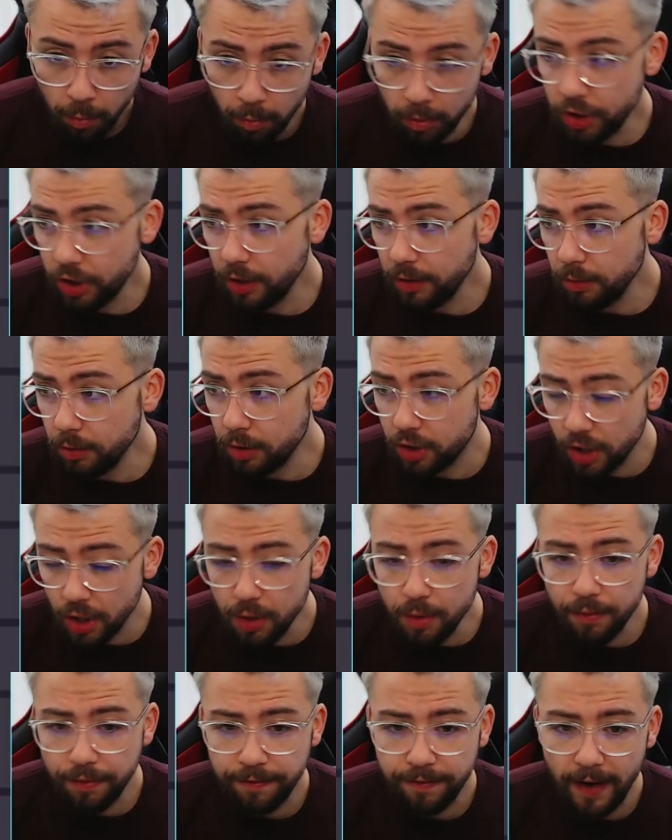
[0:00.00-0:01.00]
Once you
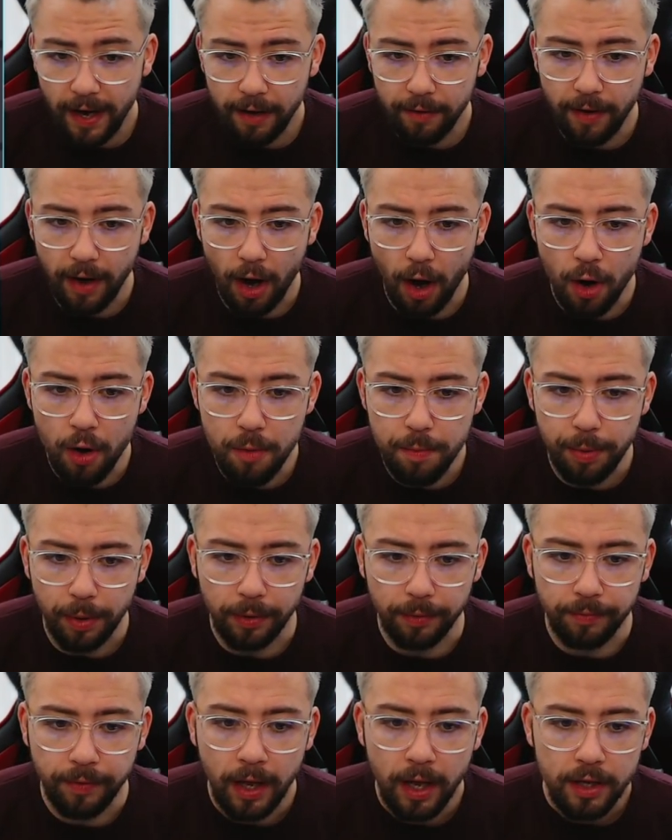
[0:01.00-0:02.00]
do fire it
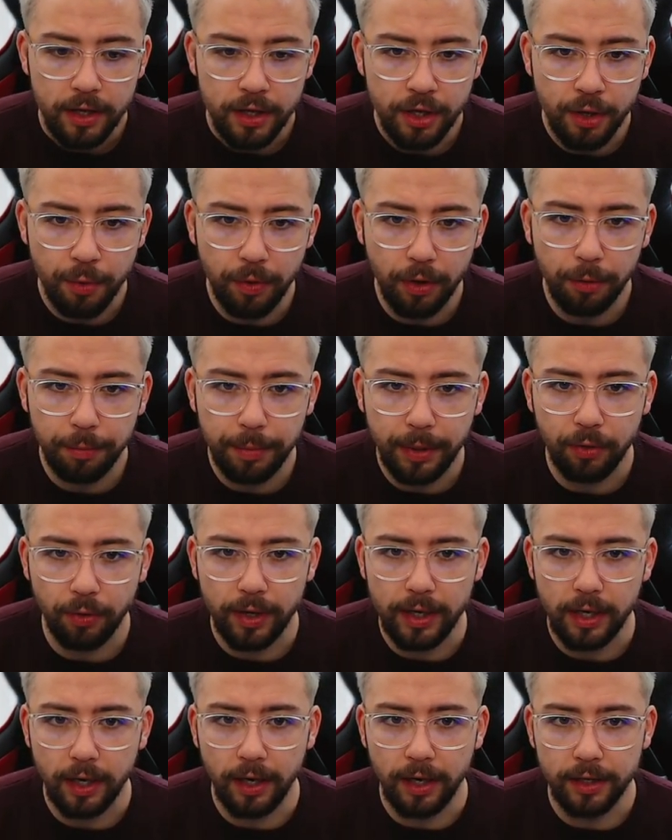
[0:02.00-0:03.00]
open, you will be
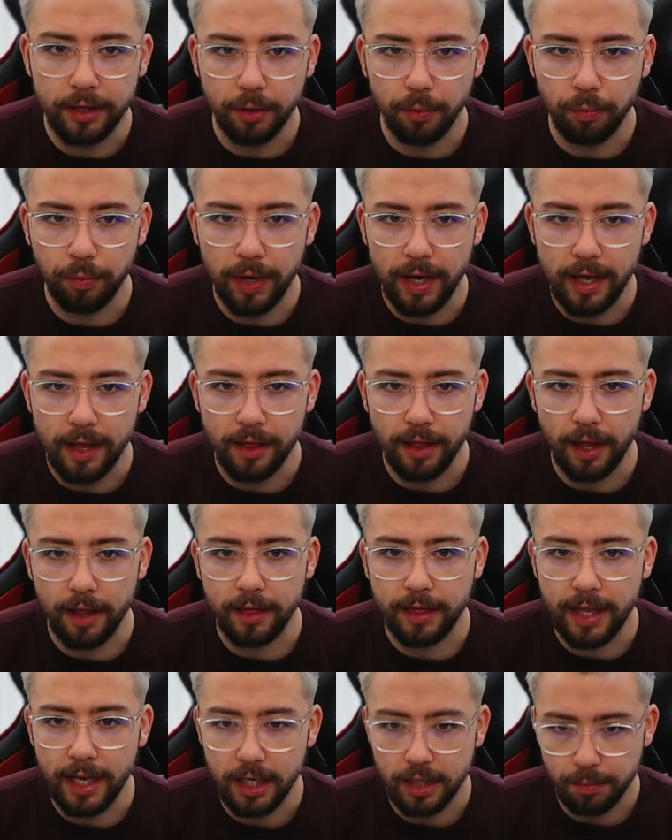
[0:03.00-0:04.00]
greeted with
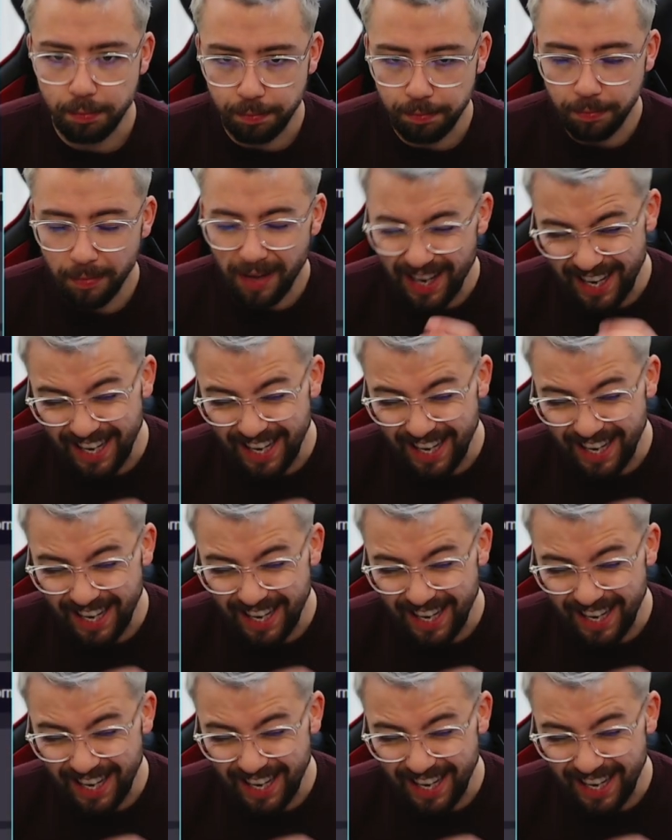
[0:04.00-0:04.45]
this.